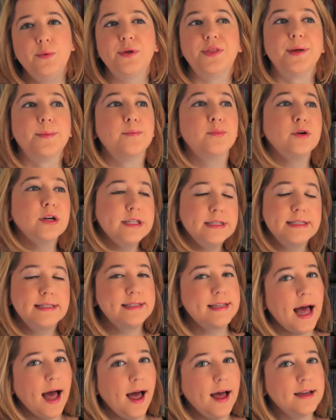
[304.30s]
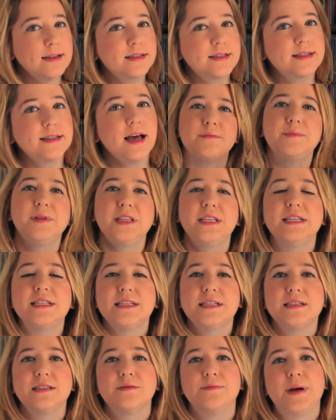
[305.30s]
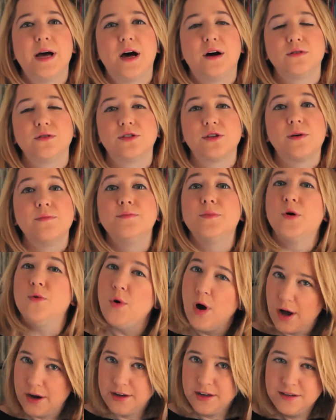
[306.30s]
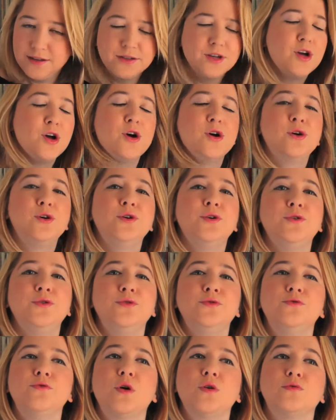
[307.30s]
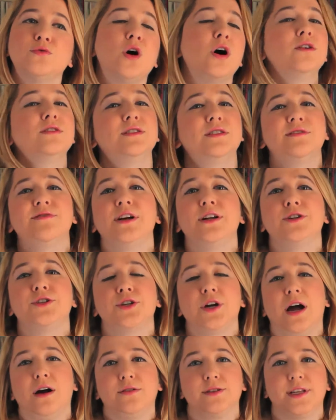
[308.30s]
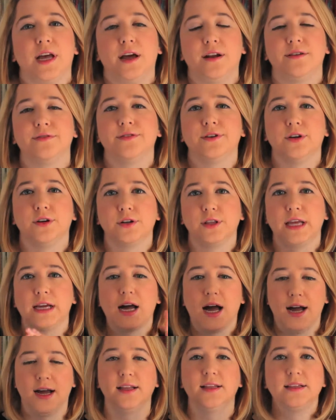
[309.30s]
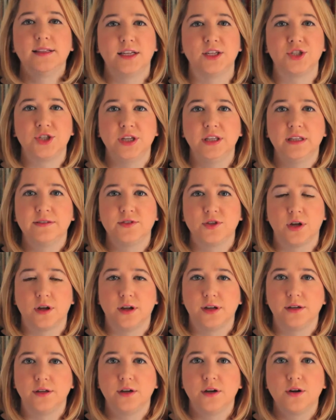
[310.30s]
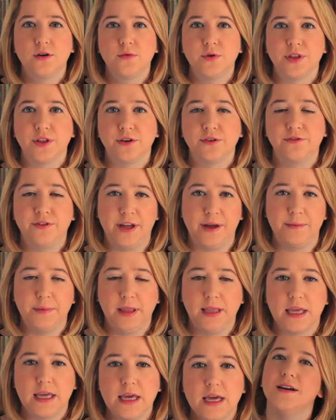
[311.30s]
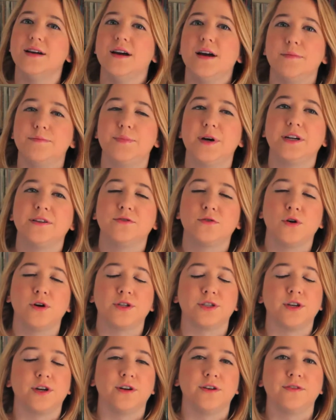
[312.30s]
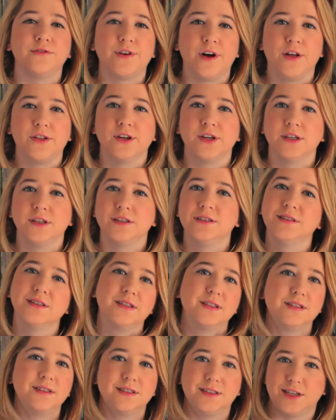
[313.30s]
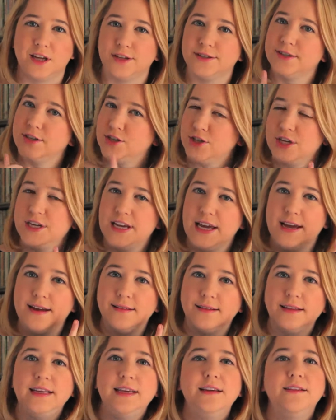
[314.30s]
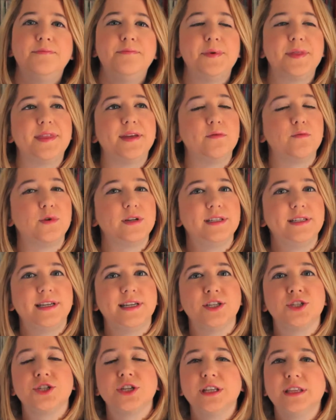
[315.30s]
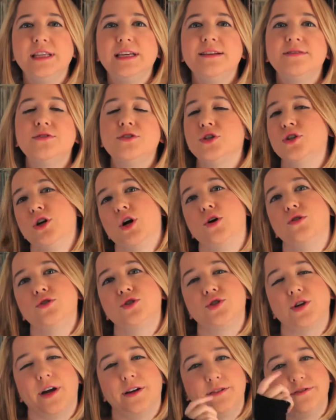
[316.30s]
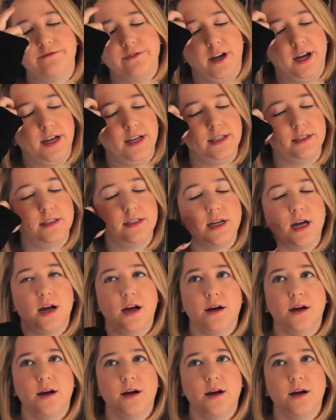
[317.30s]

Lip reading: with a princess. But this is about Moana, who longs to venture outside of her like island that she lives on with her family. But of course her father tells her she can't leave, but then one day she leaves to go and try to find